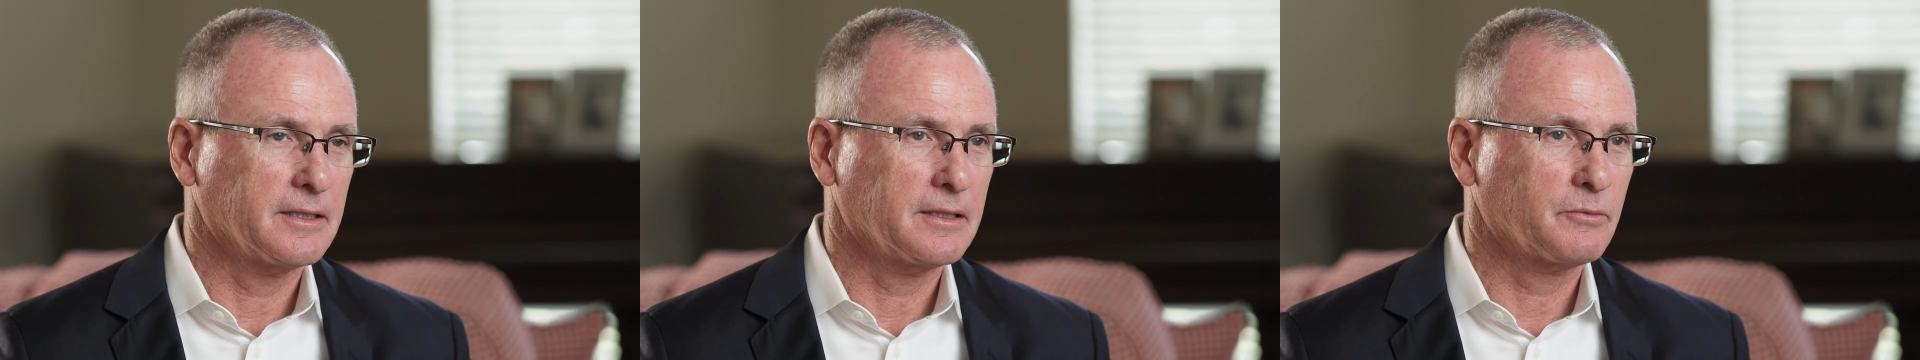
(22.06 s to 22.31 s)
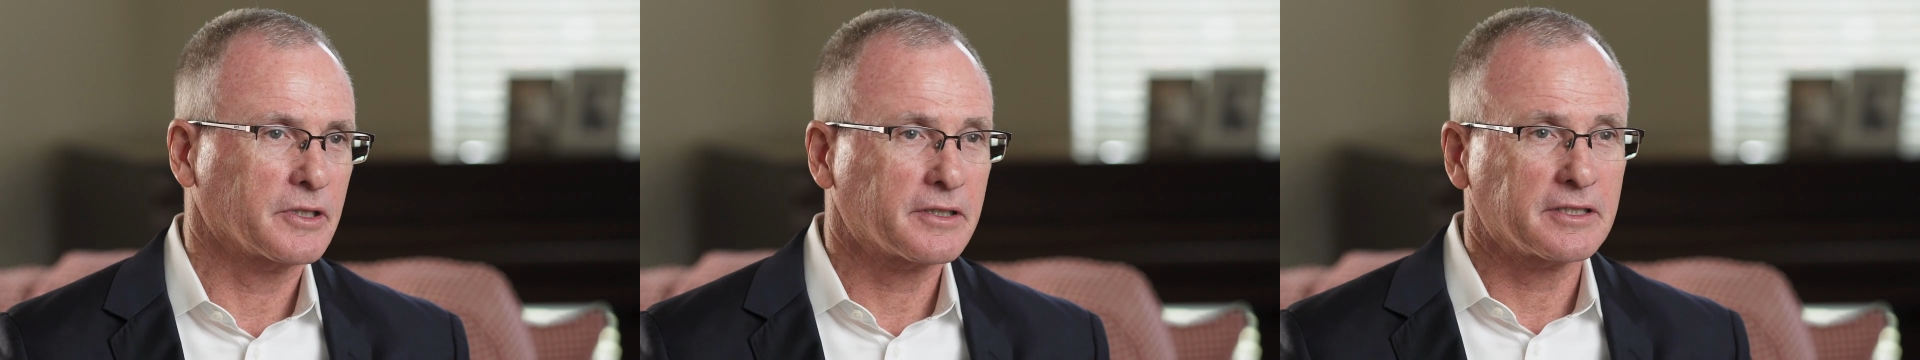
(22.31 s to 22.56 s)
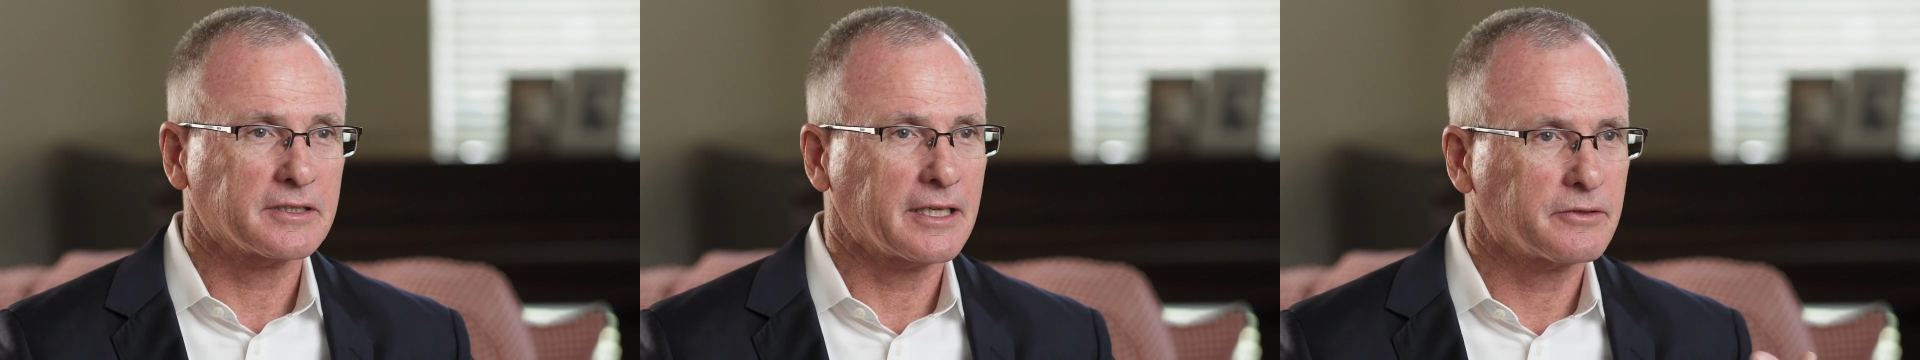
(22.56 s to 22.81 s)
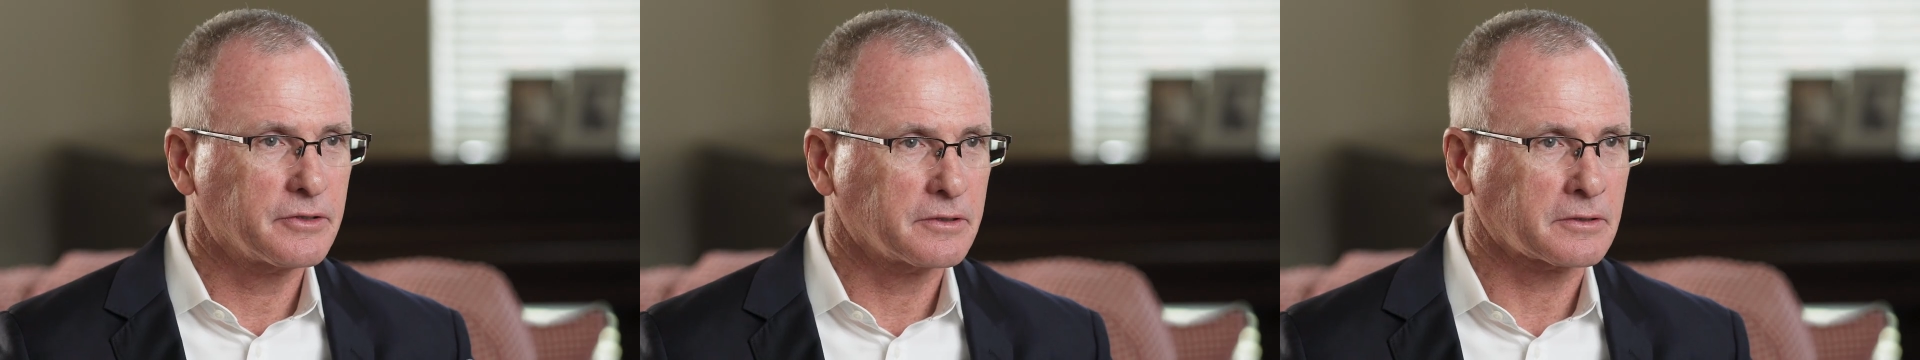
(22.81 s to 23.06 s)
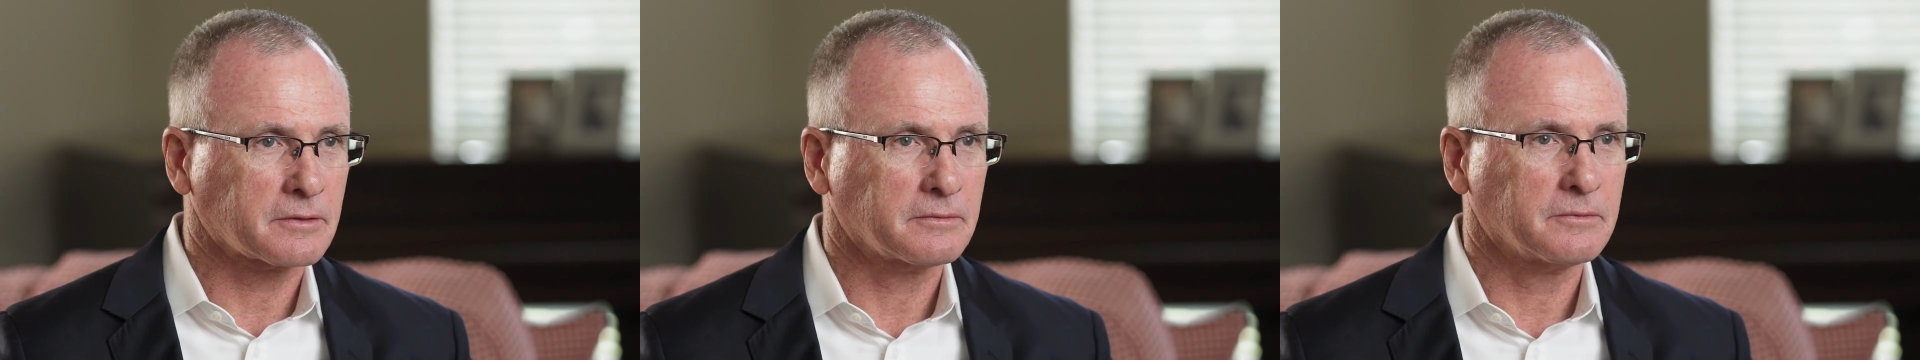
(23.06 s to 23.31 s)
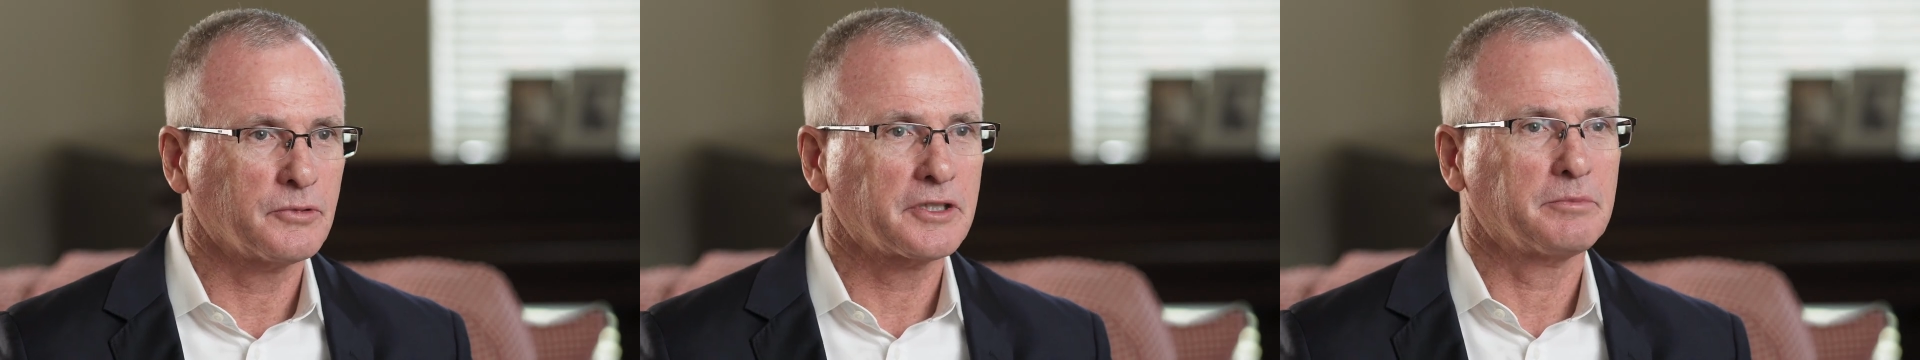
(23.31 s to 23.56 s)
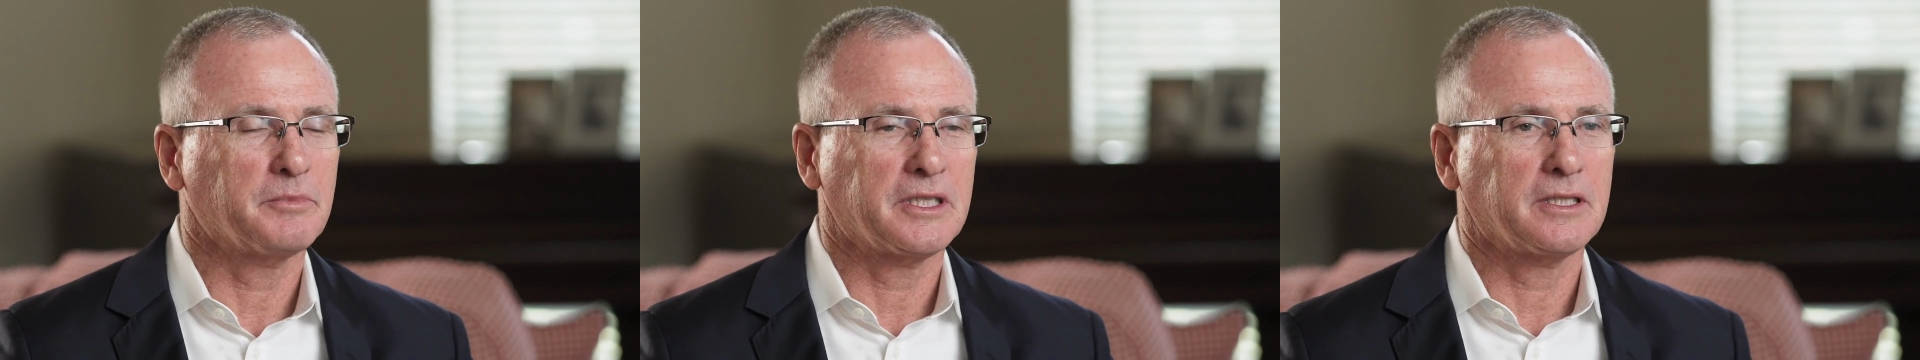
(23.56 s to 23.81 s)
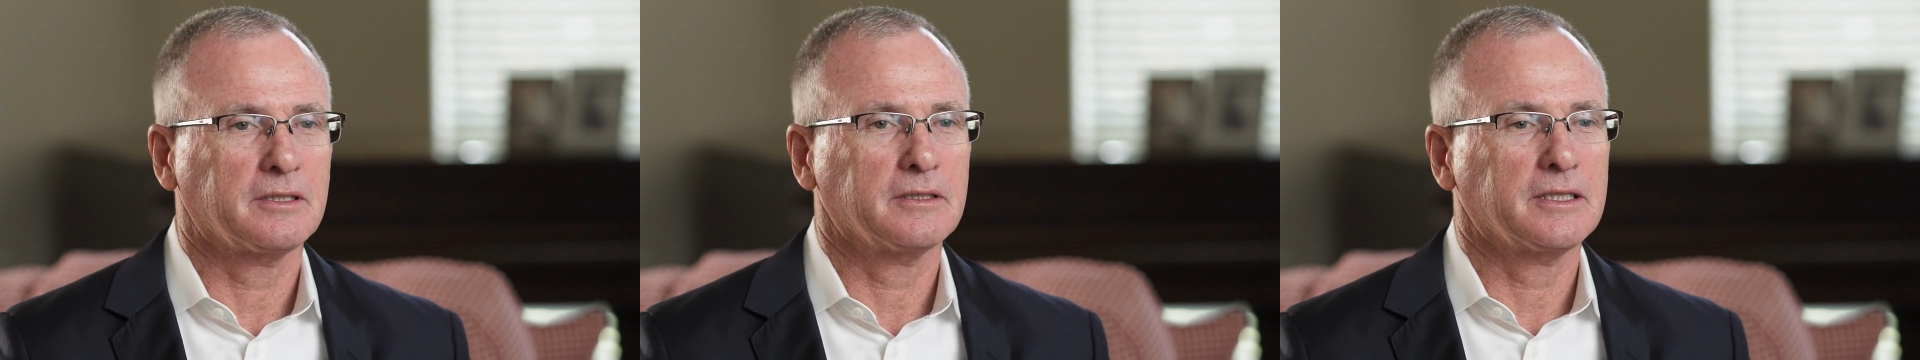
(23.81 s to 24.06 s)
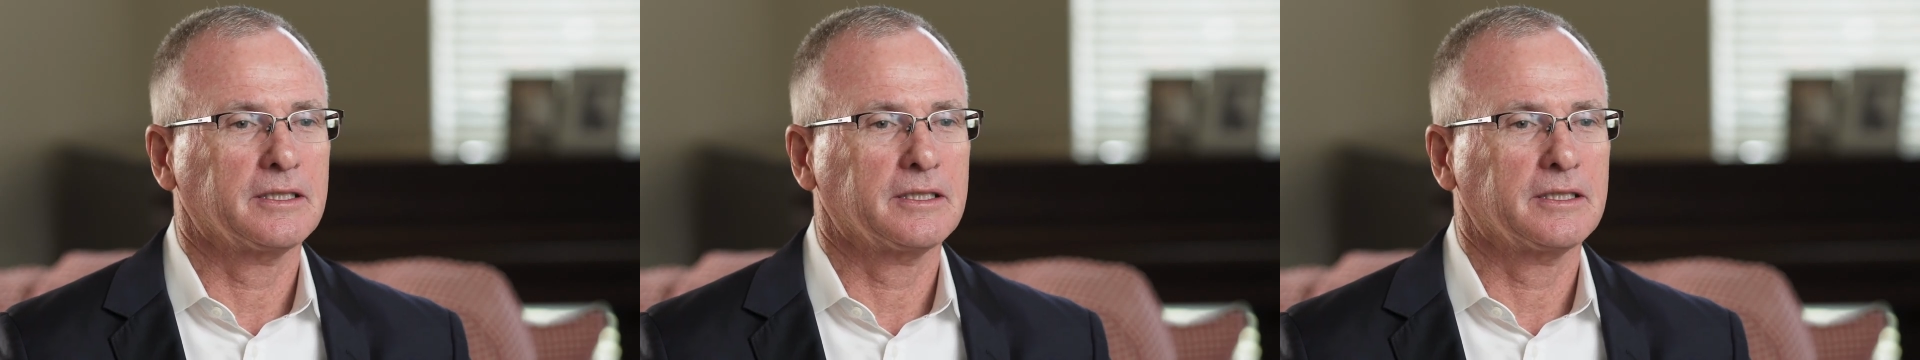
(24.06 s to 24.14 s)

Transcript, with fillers: uh, one of the things I took with me